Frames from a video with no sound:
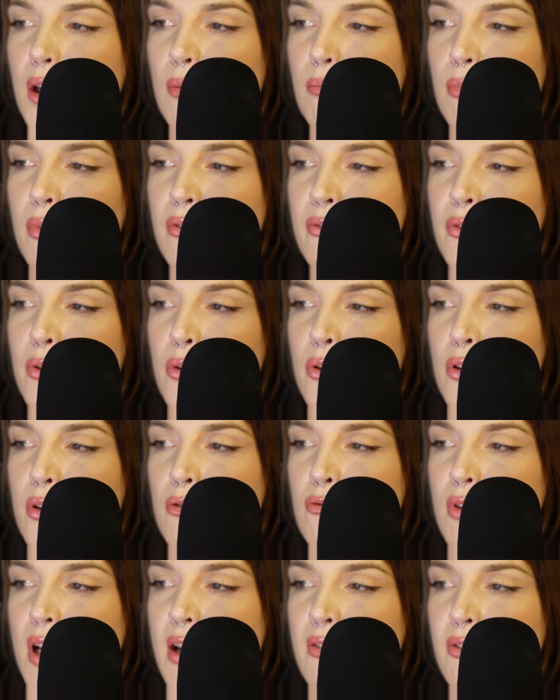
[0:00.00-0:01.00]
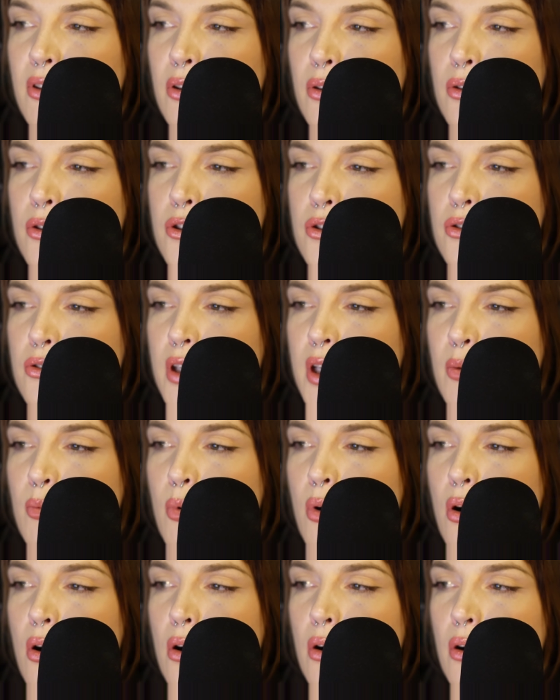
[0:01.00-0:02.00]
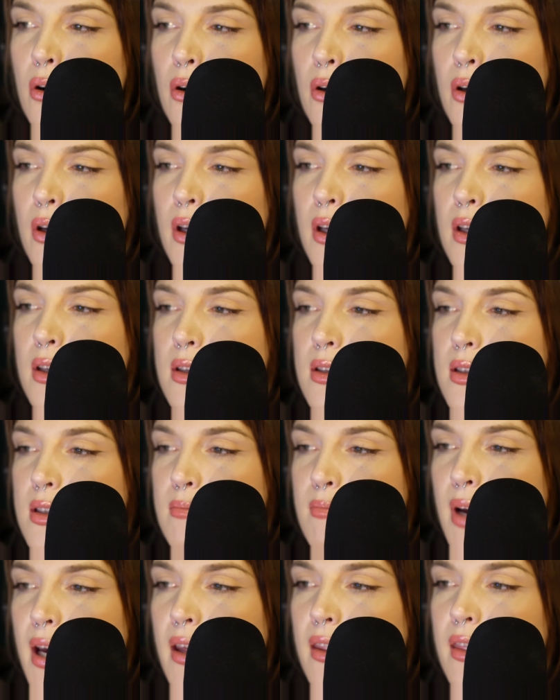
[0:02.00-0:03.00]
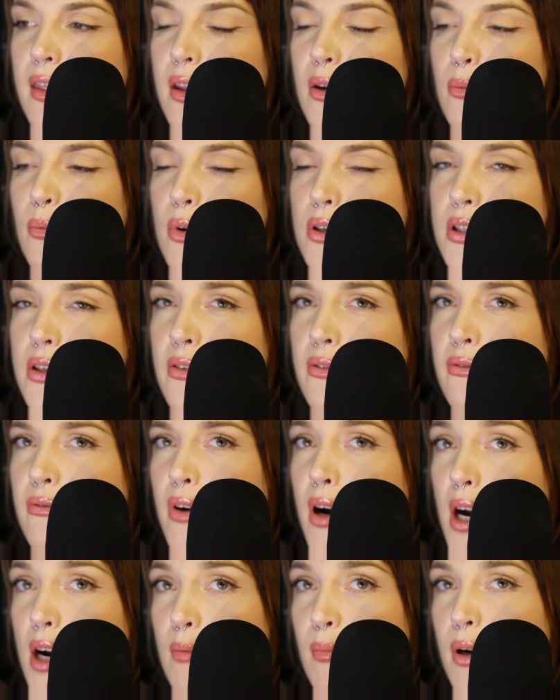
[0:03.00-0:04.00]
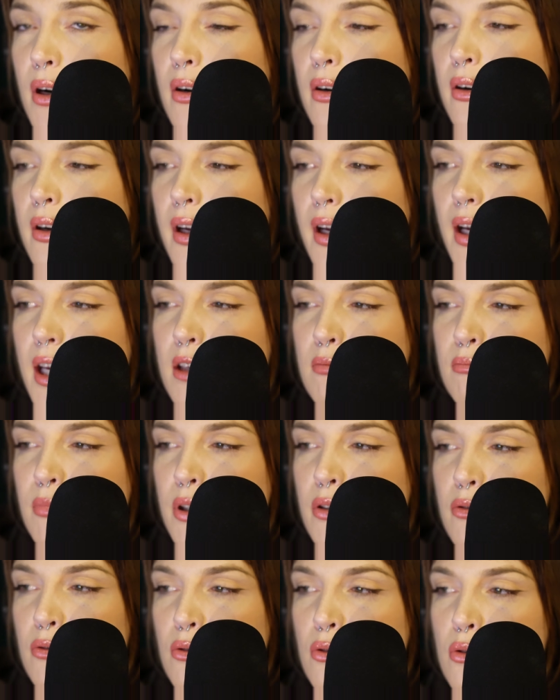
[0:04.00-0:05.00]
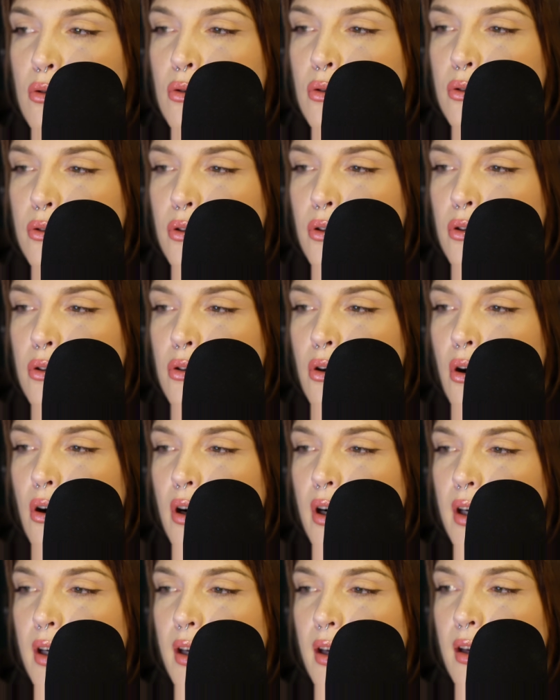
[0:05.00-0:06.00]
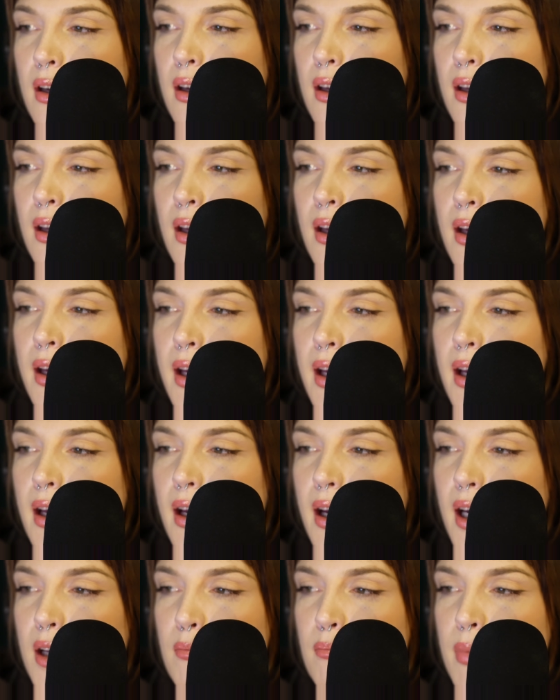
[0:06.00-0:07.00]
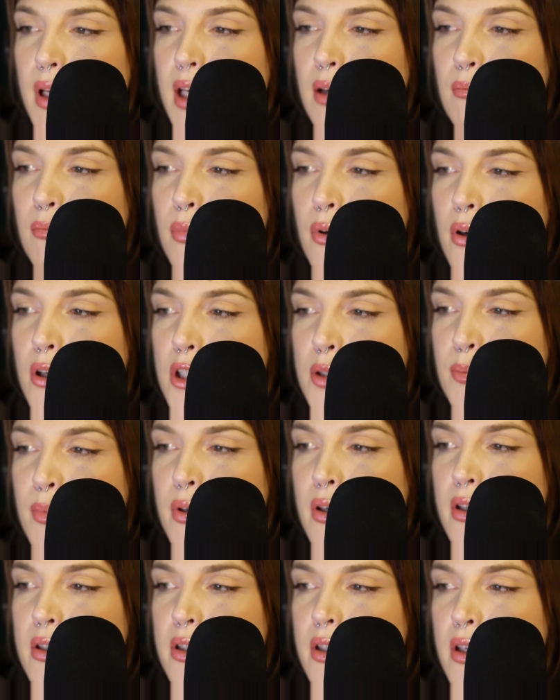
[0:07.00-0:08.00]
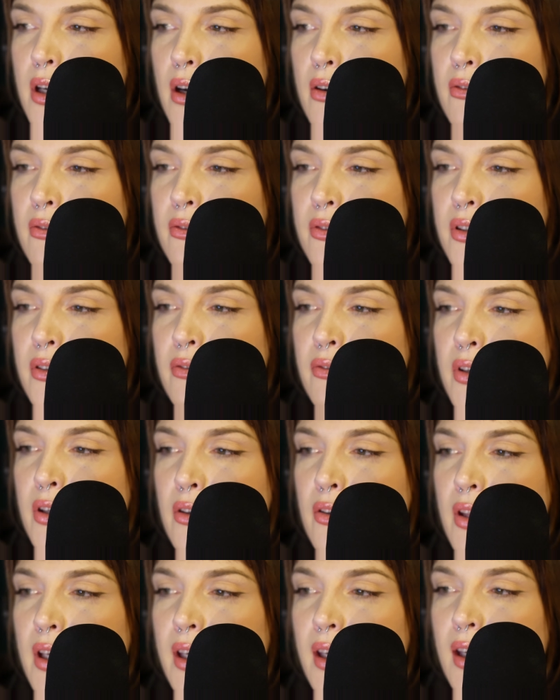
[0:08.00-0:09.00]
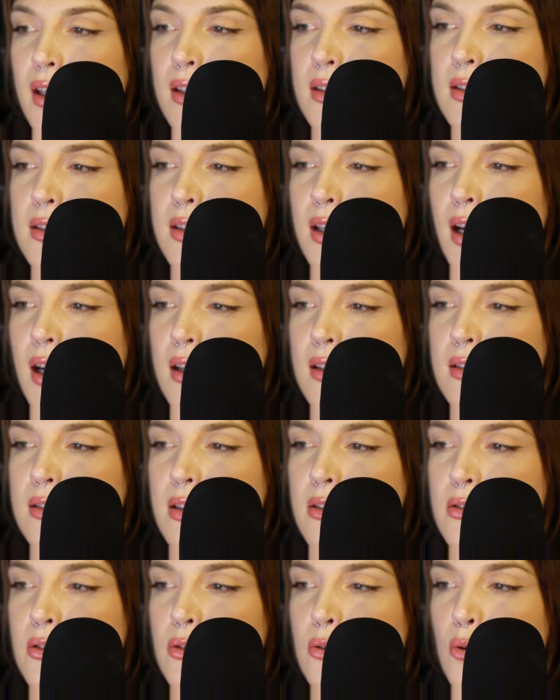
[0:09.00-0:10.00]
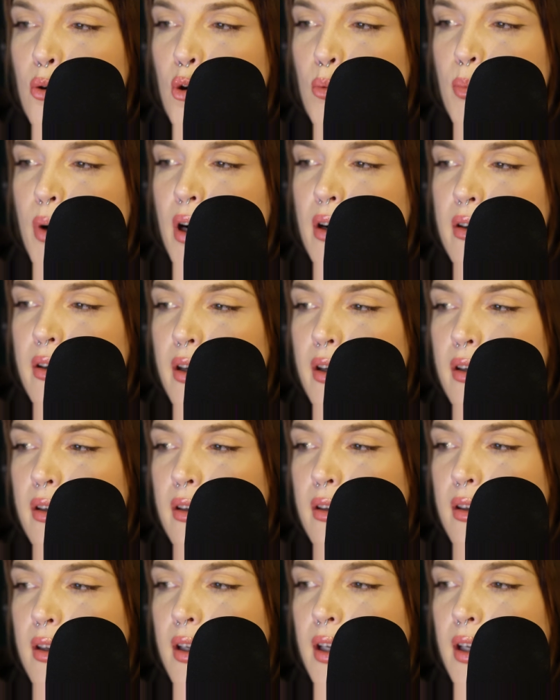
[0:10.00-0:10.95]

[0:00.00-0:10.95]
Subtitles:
Before the Revolutionary War, Smith was a farmer in Monroe, New York, and being prosperous enough to feel the king's taxes no burden,